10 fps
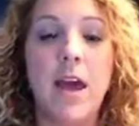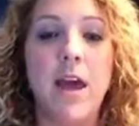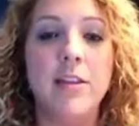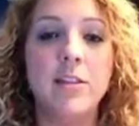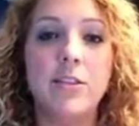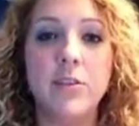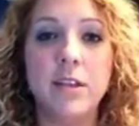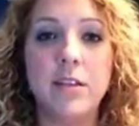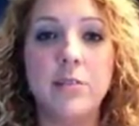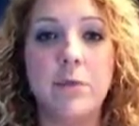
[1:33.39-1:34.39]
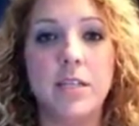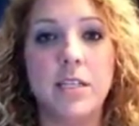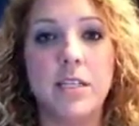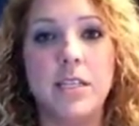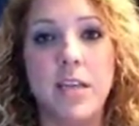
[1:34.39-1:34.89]
And the students
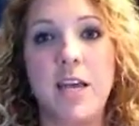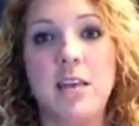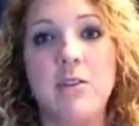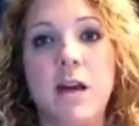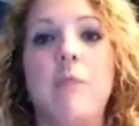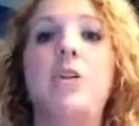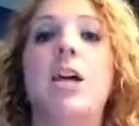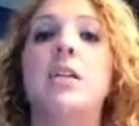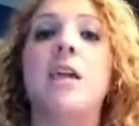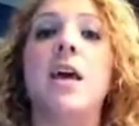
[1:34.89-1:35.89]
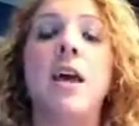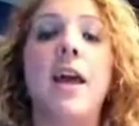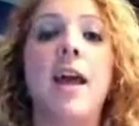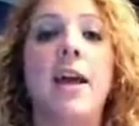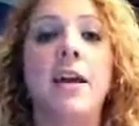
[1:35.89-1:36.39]
basically take those objects
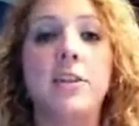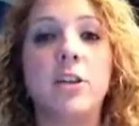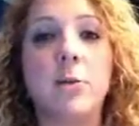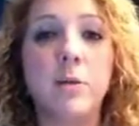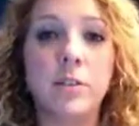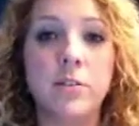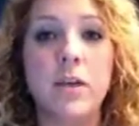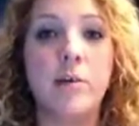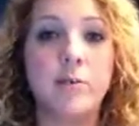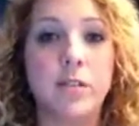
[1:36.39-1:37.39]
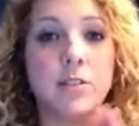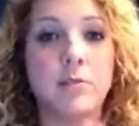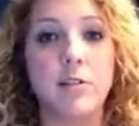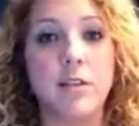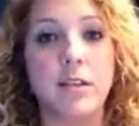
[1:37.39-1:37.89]
and interpret those objects
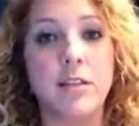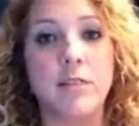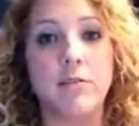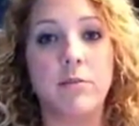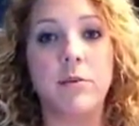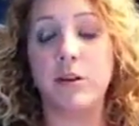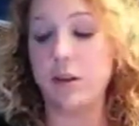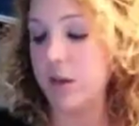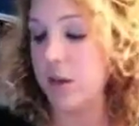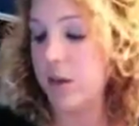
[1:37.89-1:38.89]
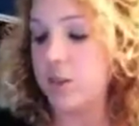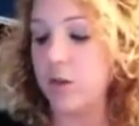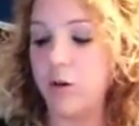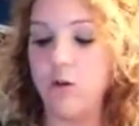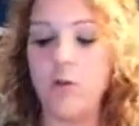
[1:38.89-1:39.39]
through the lens of the book.
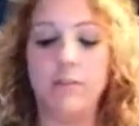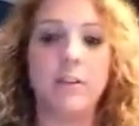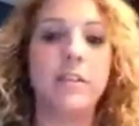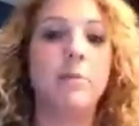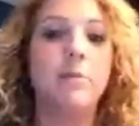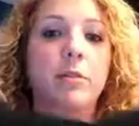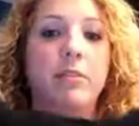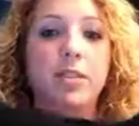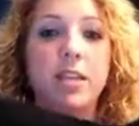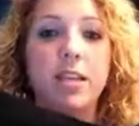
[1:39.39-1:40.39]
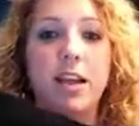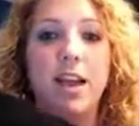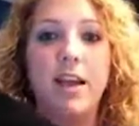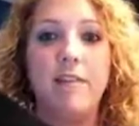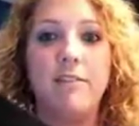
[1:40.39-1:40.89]
So, for example, the first thing that I
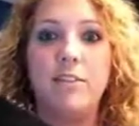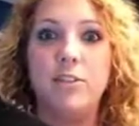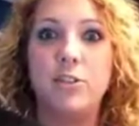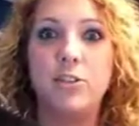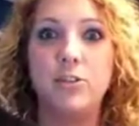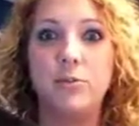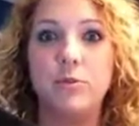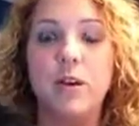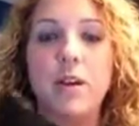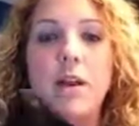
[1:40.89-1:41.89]
have is a shoe.